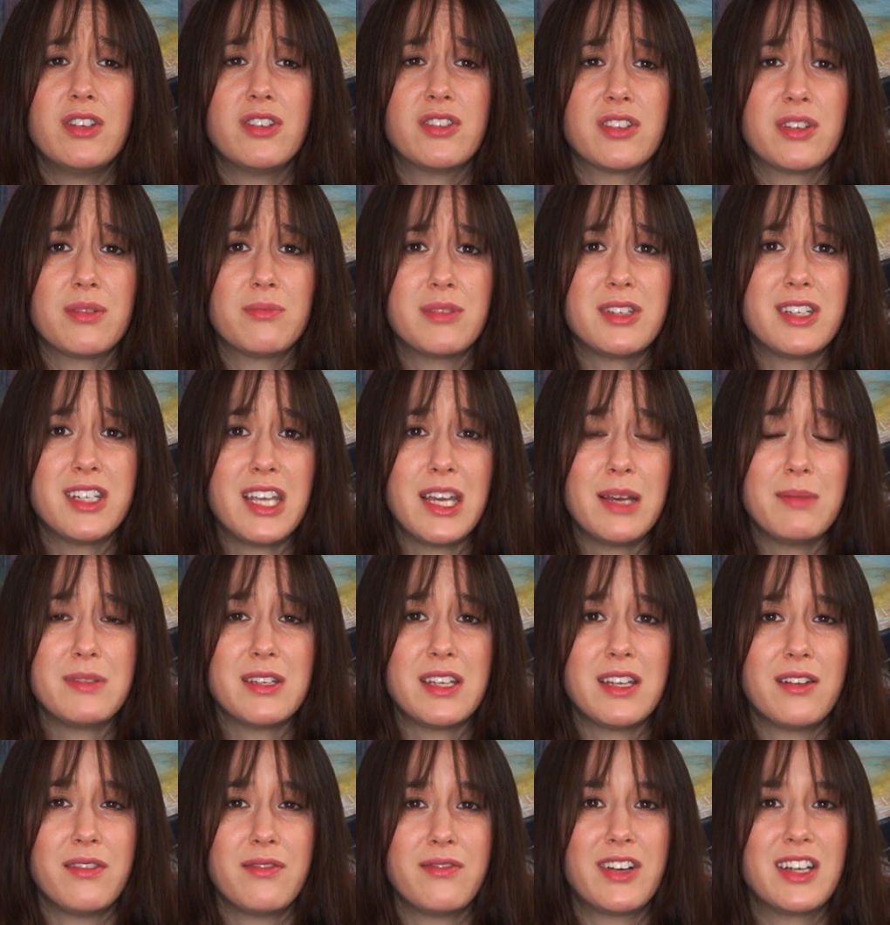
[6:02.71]
some tips
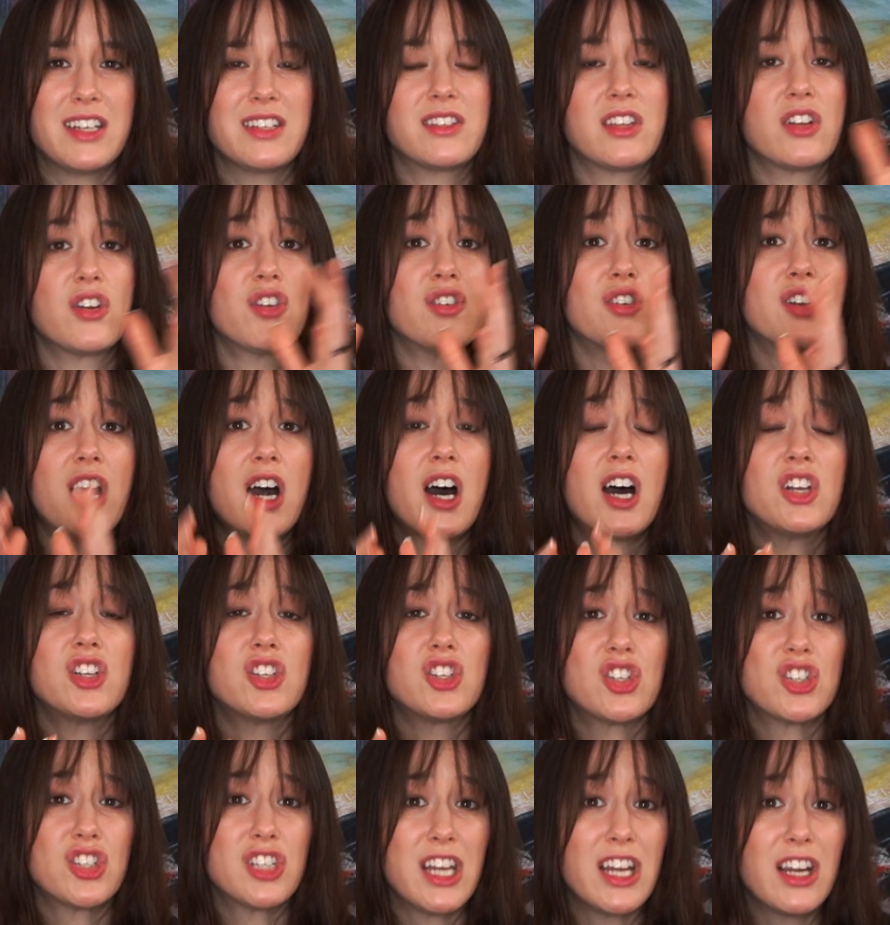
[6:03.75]
and advice that are not
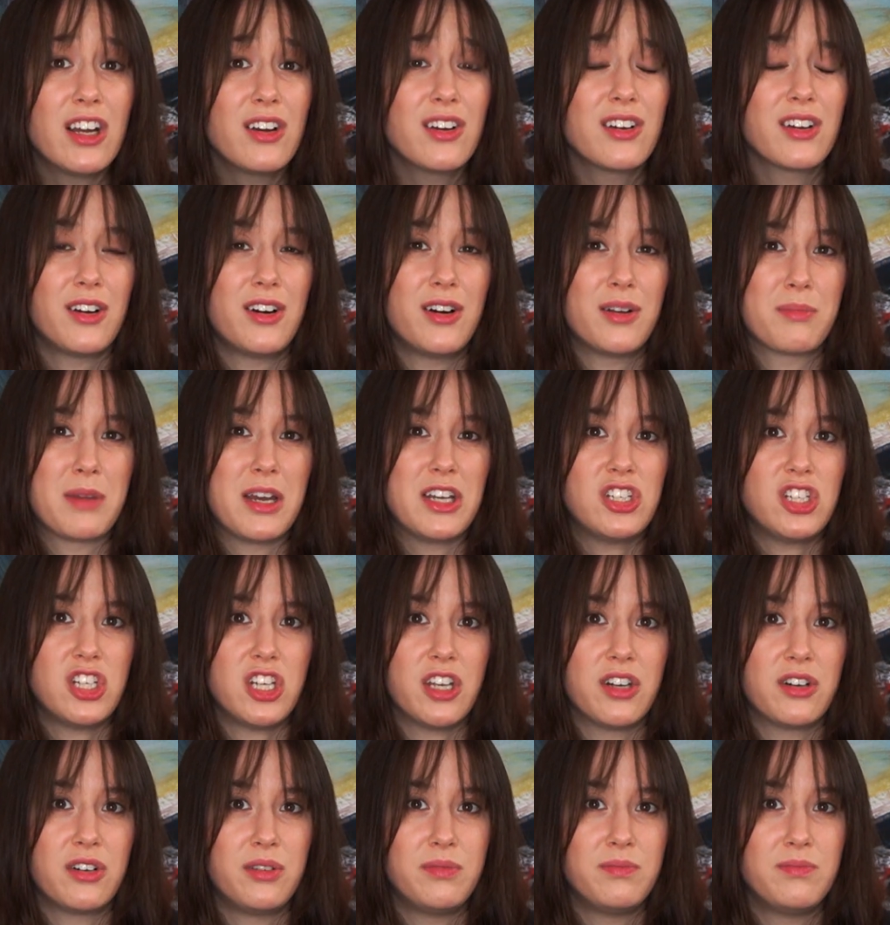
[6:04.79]
shared on my
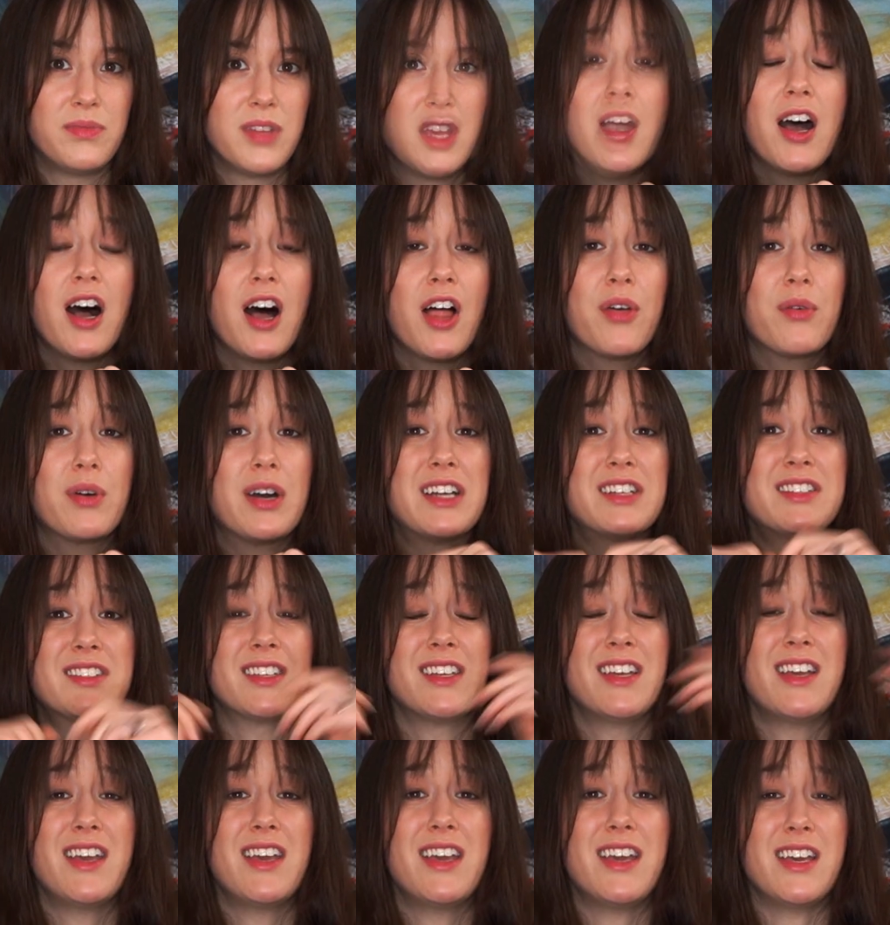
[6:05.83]
channel. Otherwise,
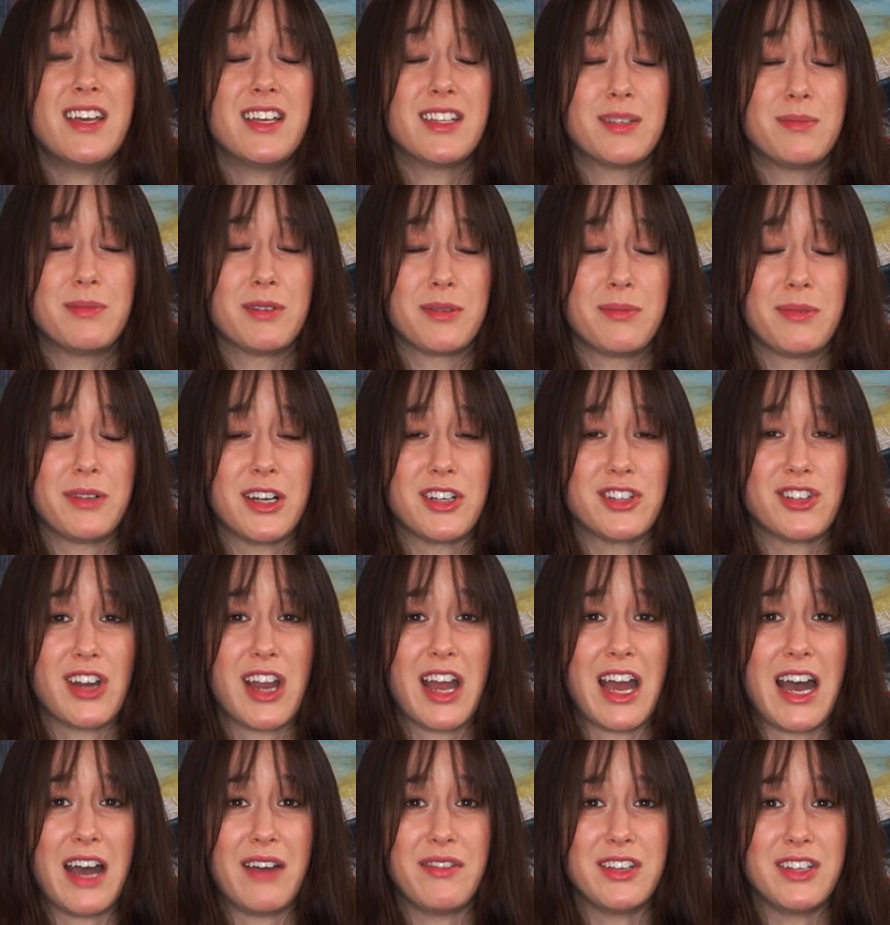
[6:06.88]
it's been a pleasure
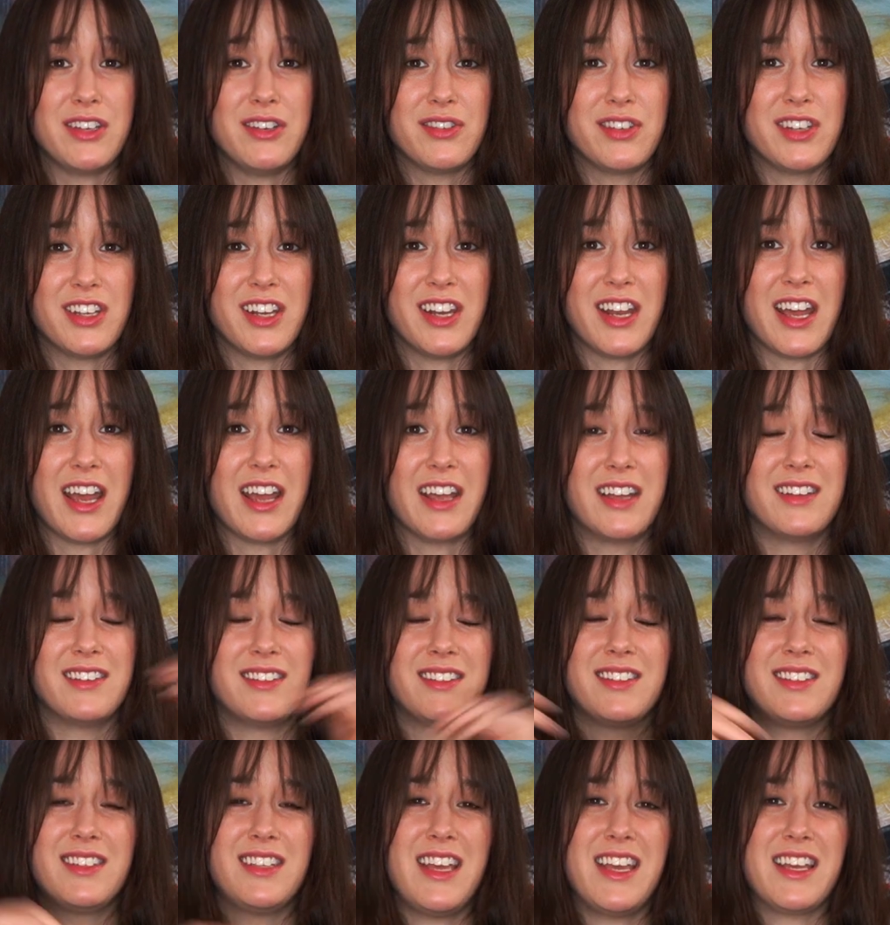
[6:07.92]
having you today.
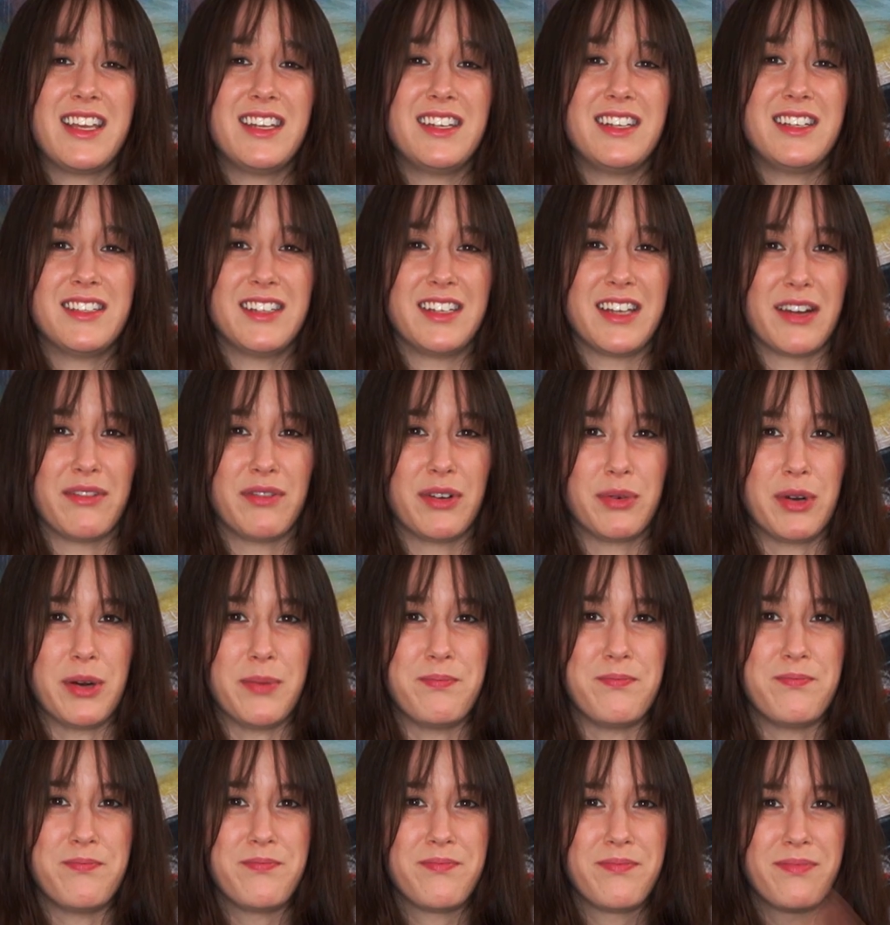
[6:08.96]
Take it easy, everyone.
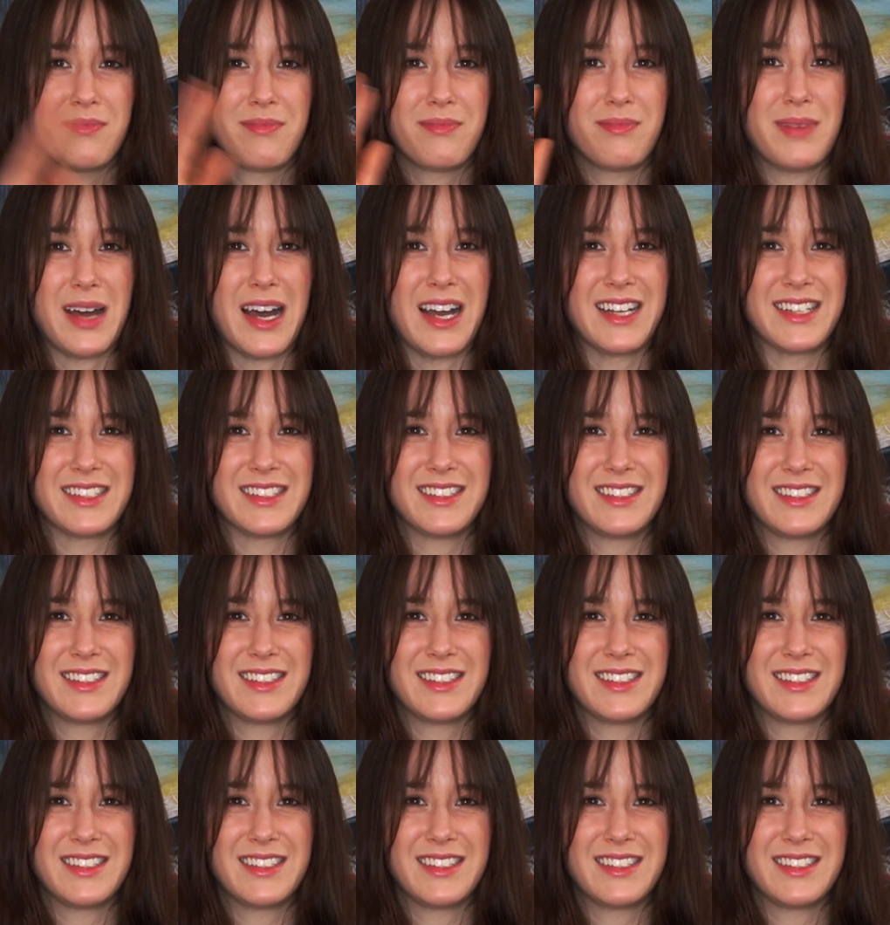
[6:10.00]
Bye.